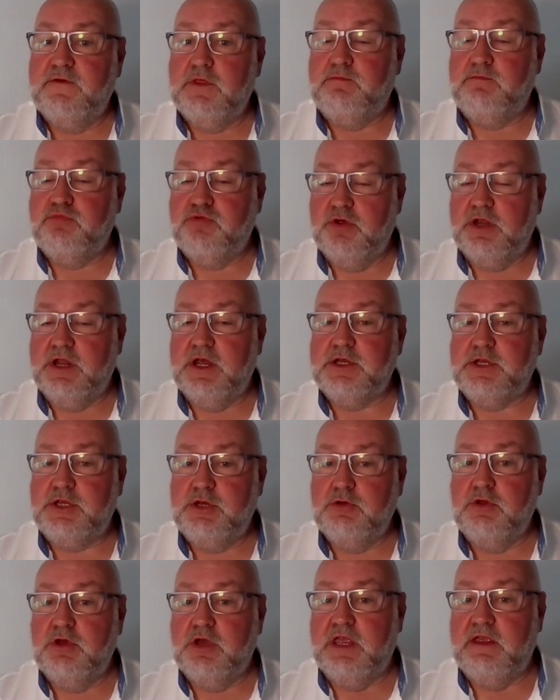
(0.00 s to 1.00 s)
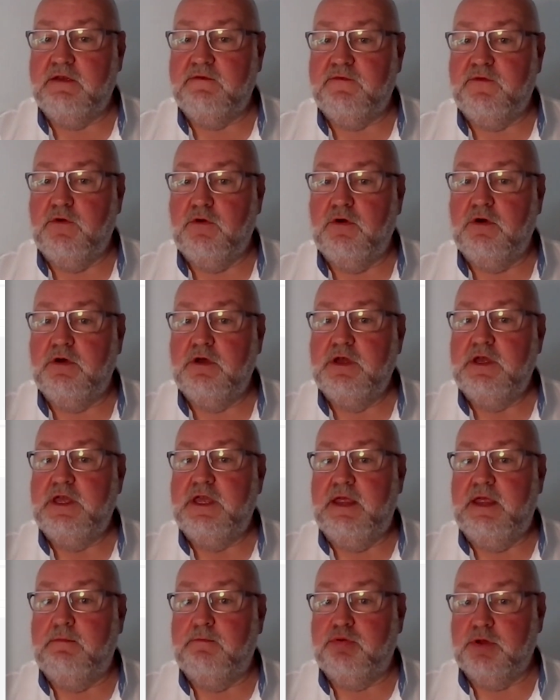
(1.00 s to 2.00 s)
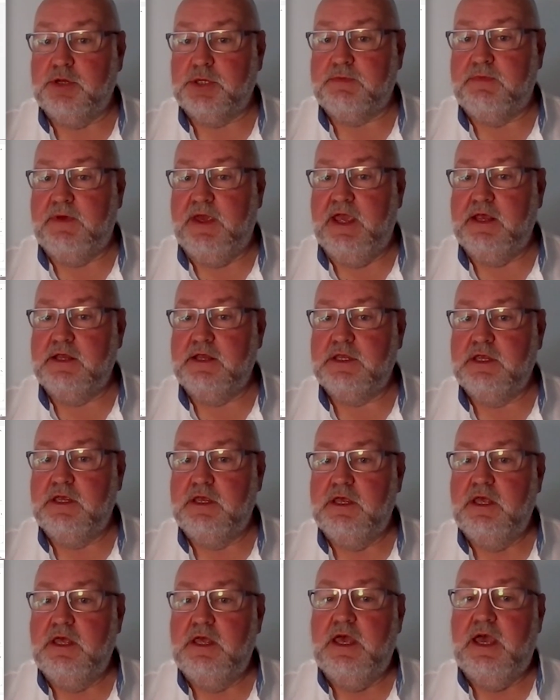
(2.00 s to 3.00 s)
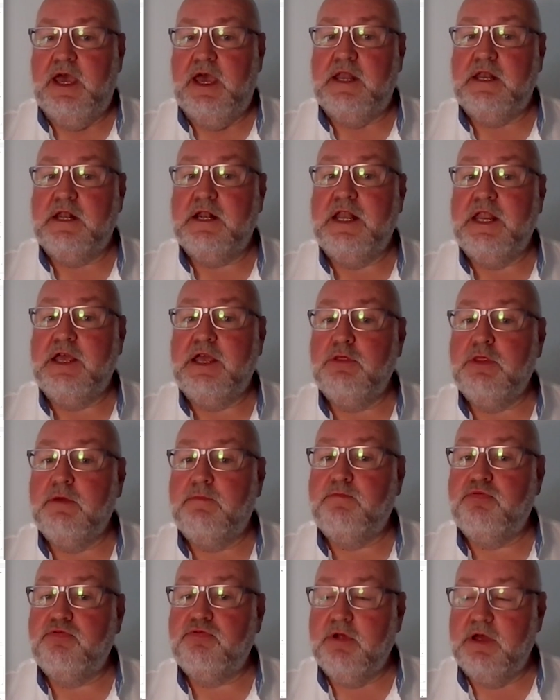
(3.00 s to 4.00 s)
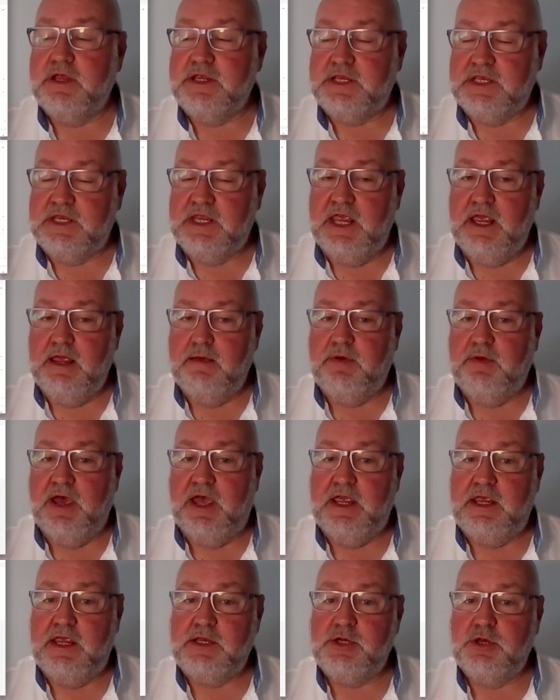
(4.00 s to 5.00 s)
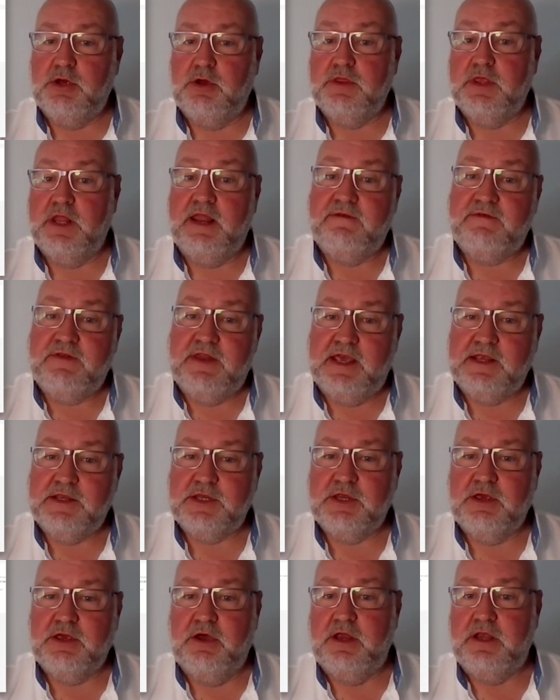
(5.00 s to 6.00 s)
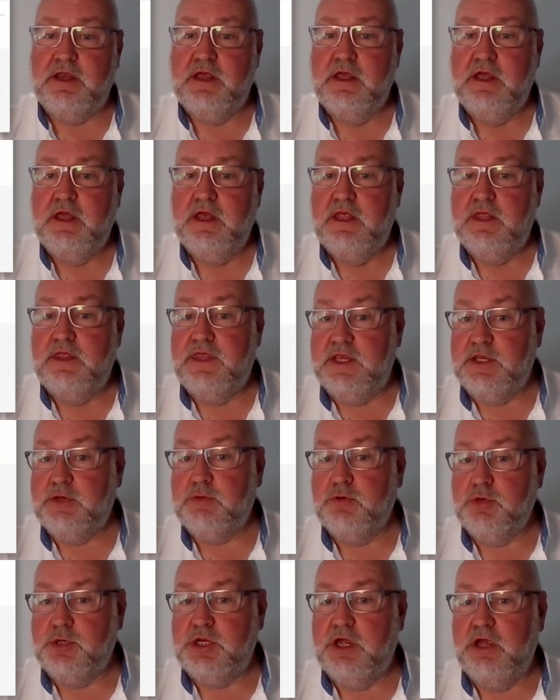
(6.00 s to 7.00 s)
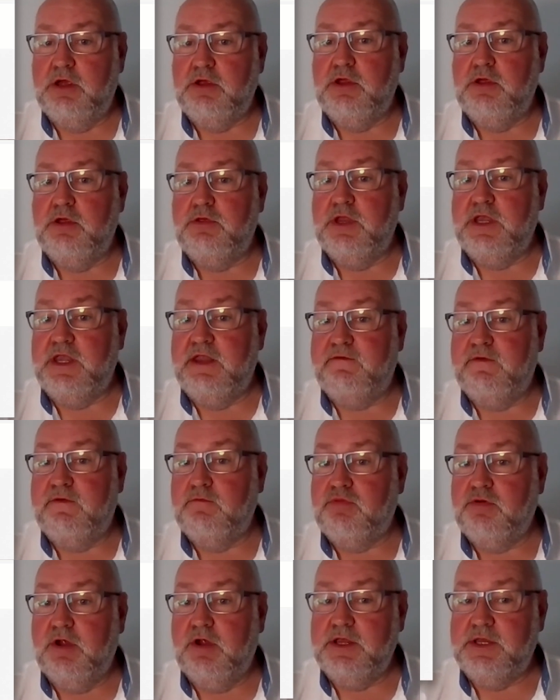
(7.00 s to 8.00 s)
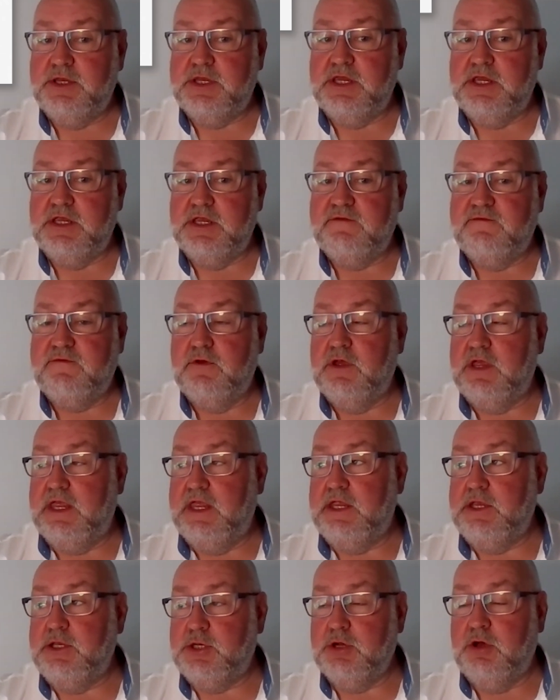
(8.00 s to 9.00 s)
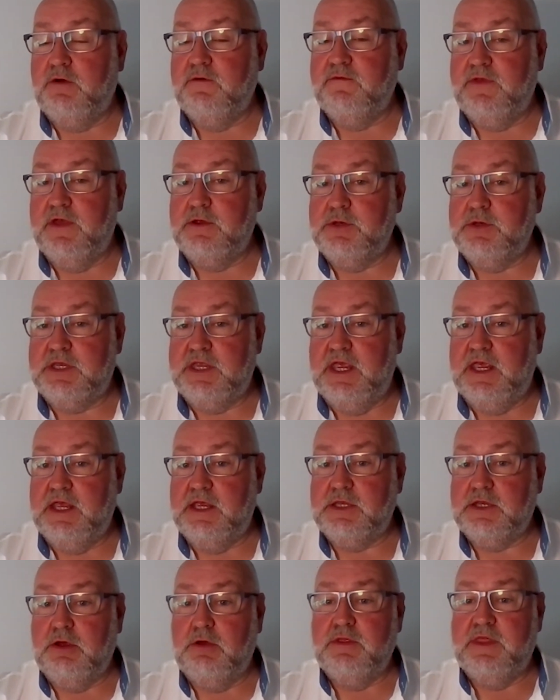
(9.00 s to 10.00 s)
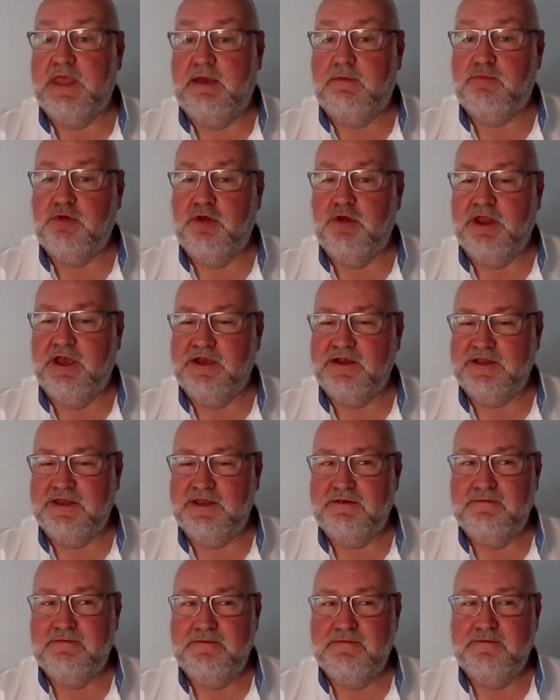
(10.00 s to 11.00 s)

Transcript: for the product you're looking for in Prospect and click on the price tier page on the left-hand side. This will show you the different prices for each of those tiers on that product.